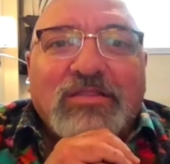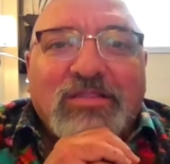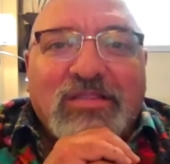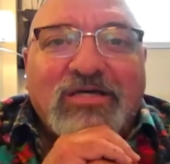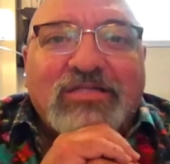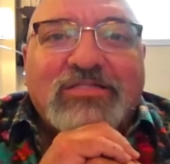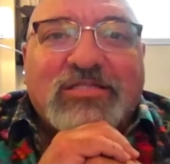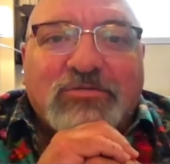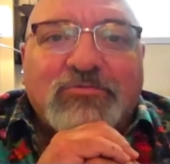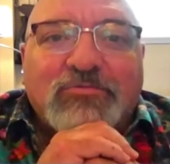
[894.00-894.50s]

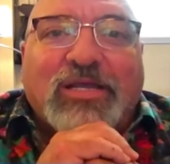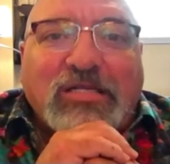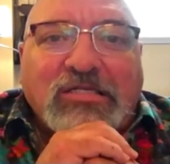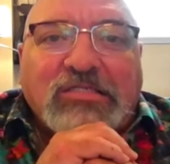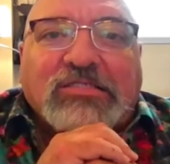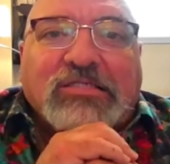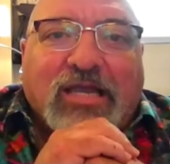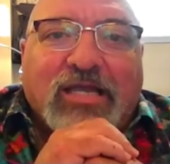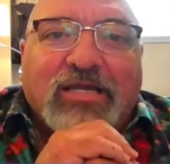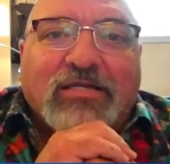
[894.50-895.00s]
the
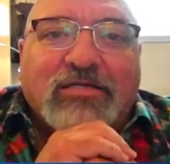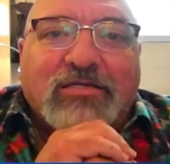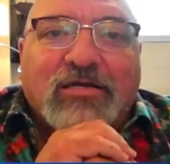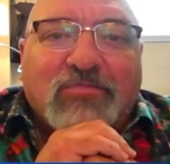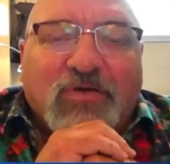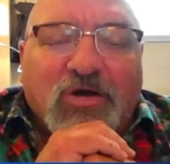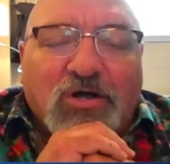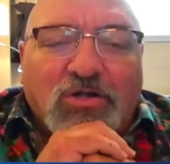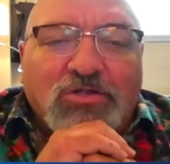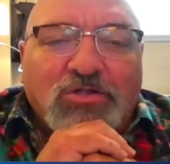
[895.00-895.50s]
swing state
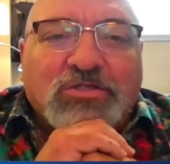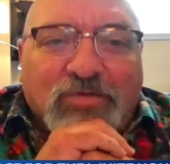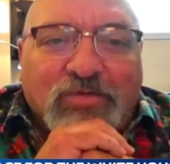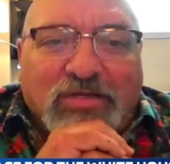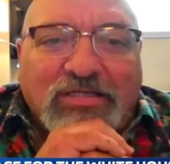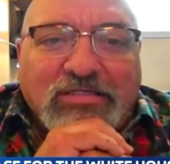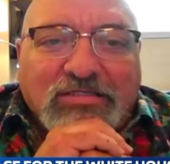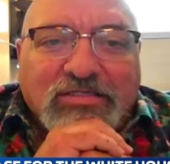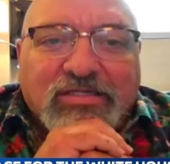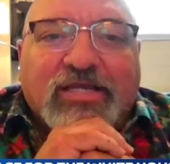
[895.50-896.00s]
of all
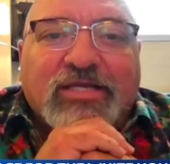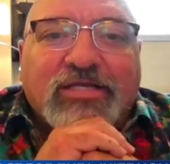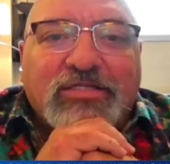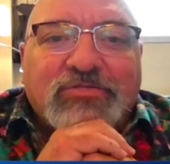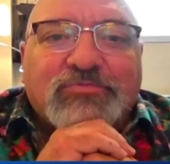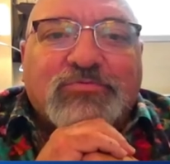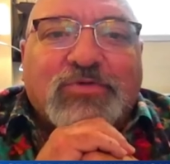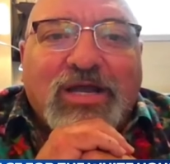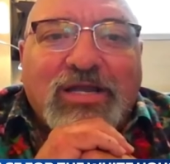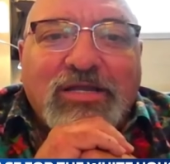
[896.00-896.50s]
swing
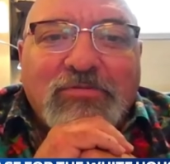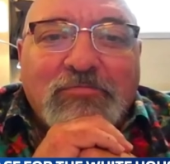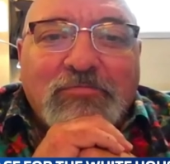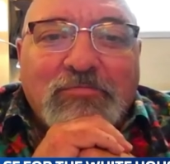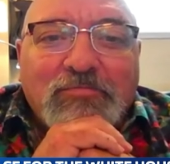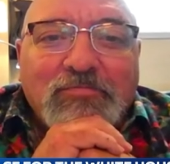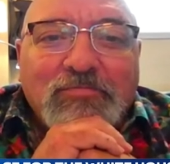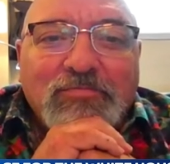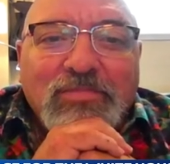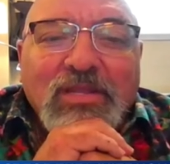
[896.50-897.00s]
states, right?
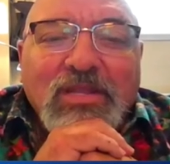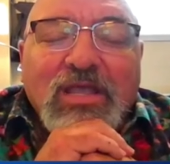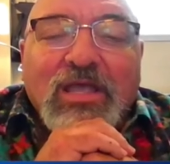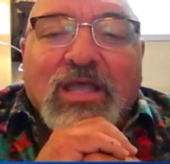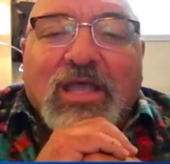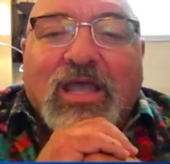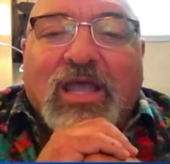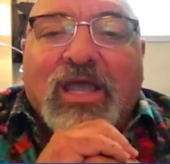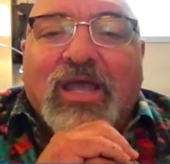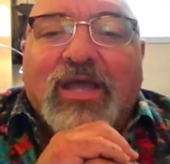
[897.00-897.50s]

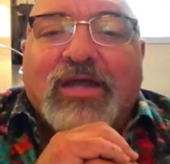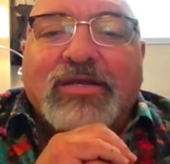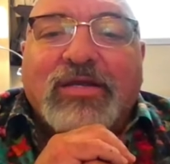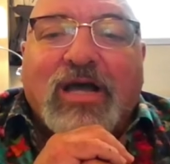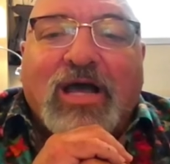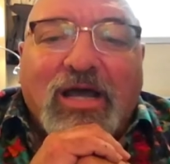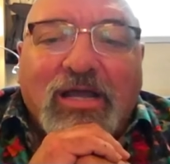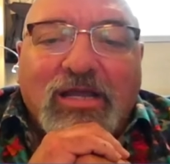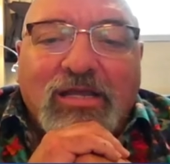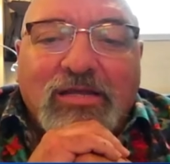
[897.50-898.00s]

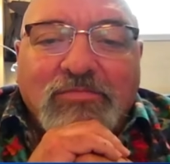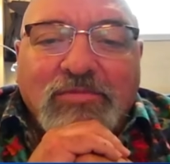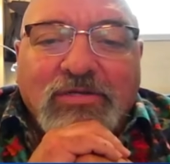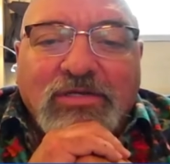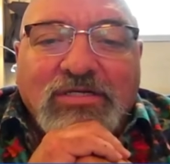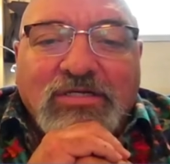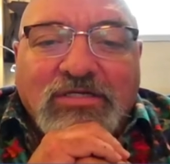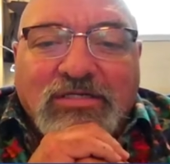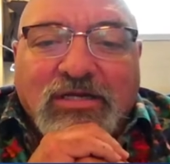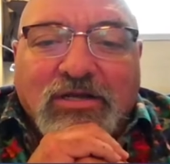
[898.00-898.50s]
And I am
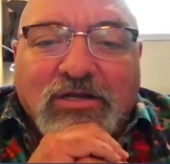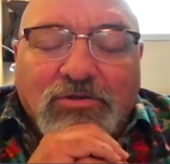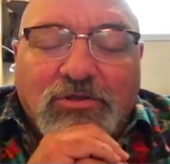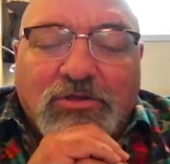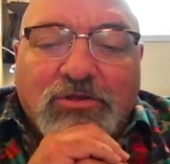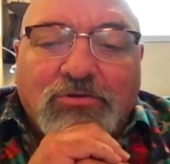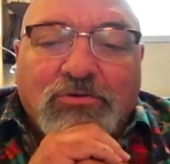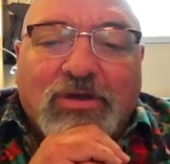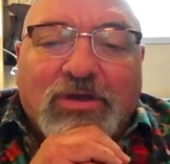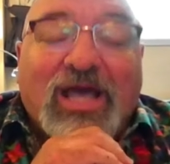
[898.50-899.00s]
going to
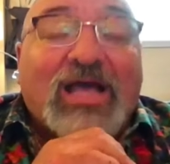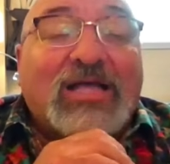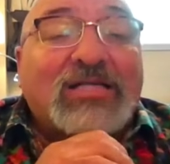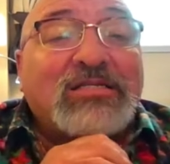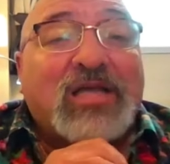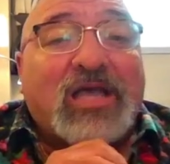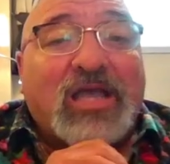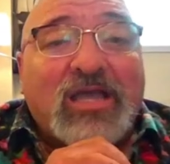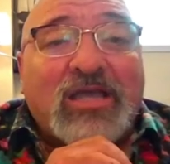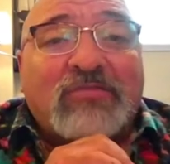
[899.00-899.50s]
tell you,
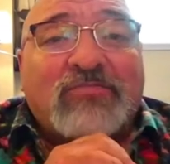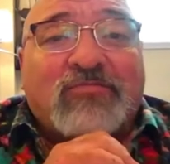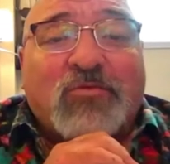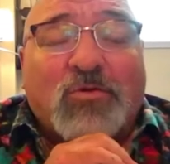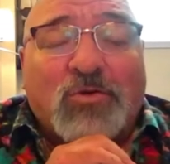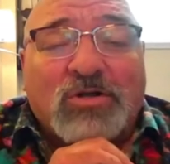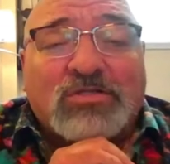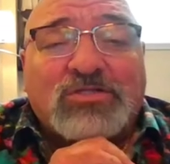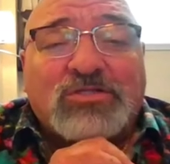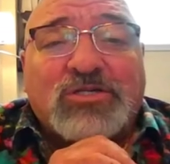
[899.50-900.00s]
as a
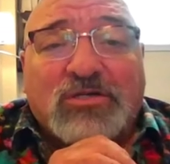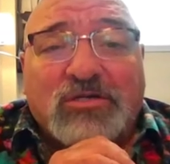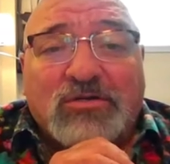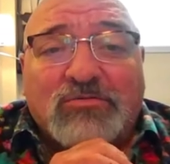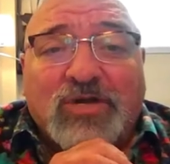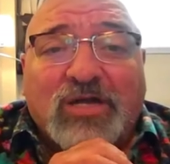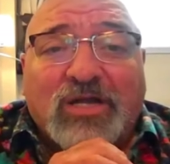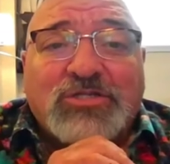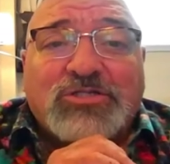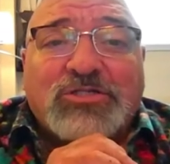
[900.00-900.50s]
fourth
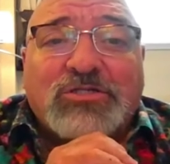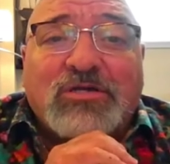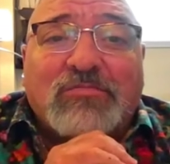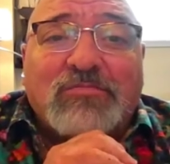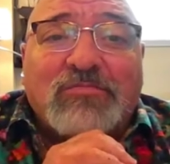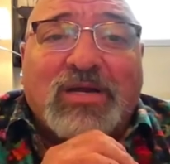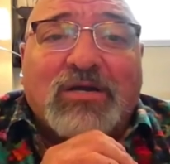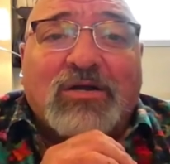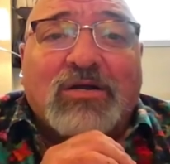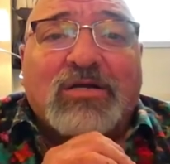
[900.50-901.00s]
generation
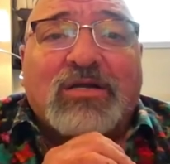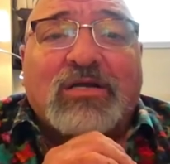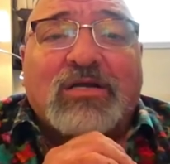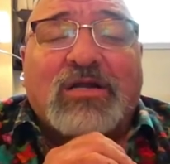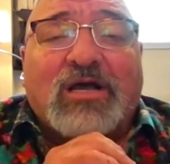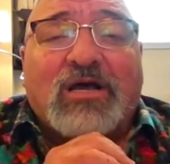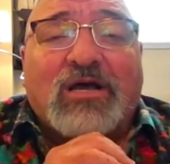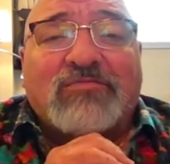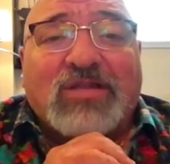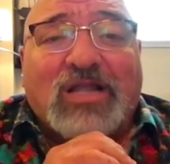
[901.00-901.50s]

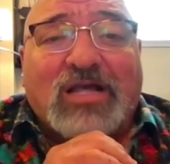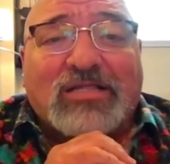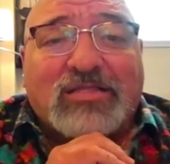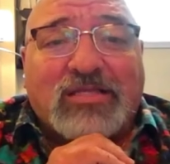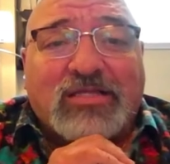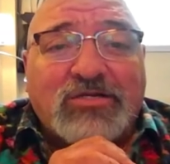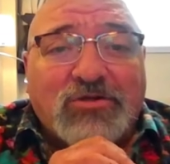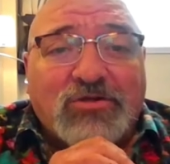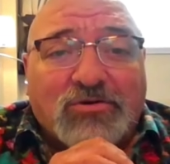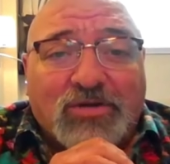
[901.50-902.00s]
American of
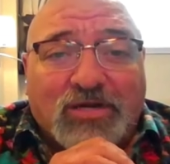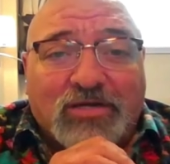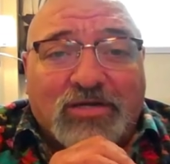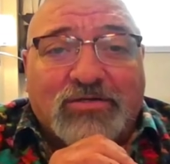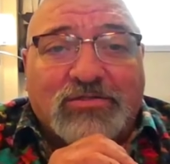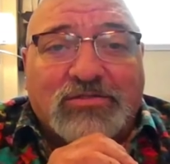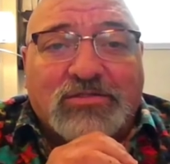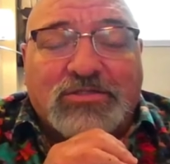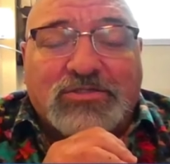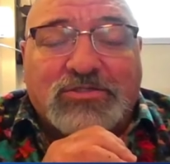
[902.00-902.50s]
Latino
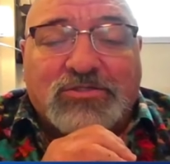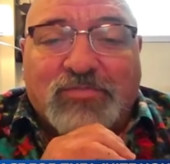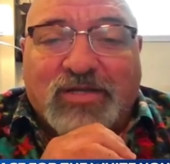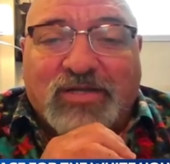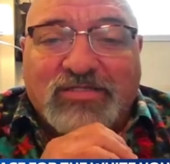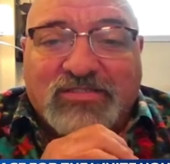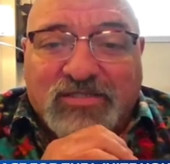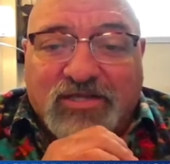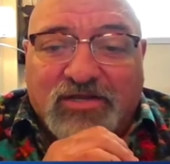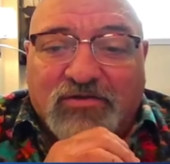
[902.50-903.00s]
heritage
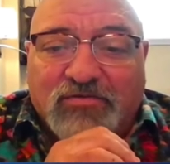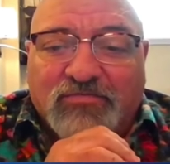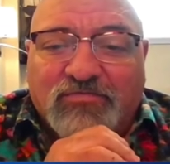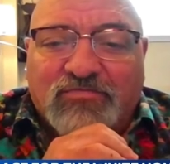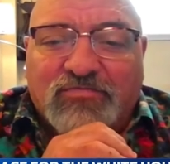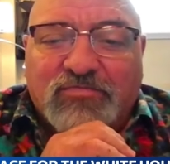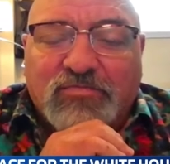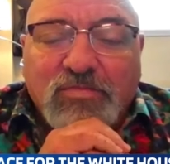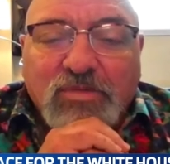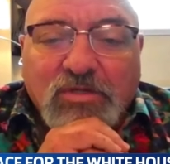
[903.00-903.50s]

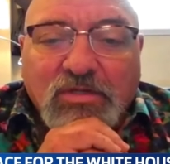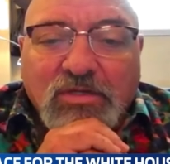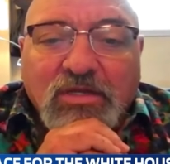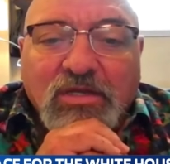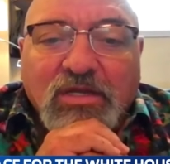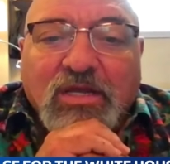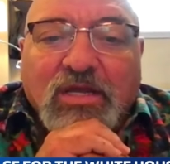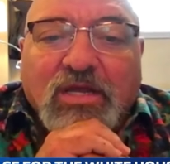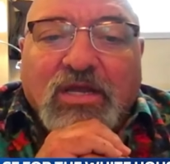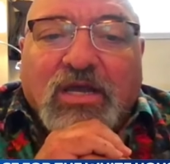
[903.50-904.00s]
myself,
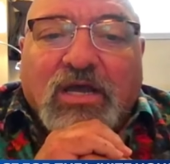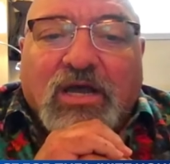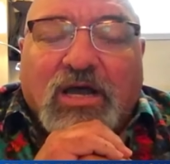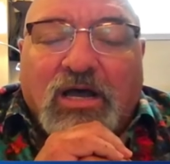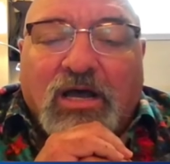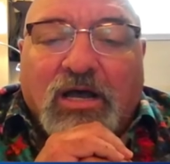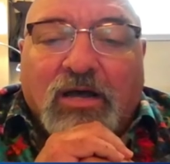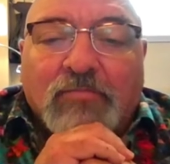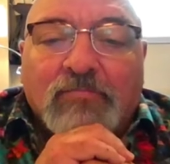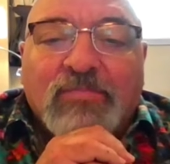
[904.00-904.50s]

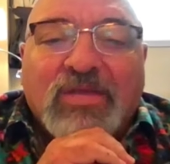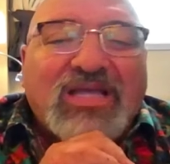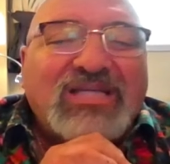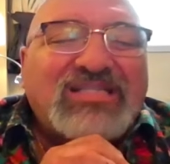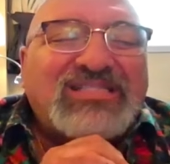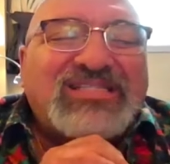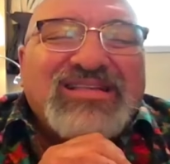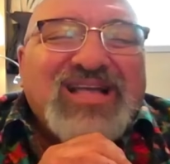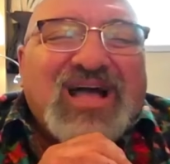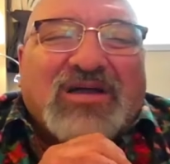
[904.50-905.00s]

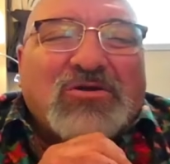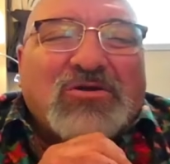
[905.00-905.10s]
it's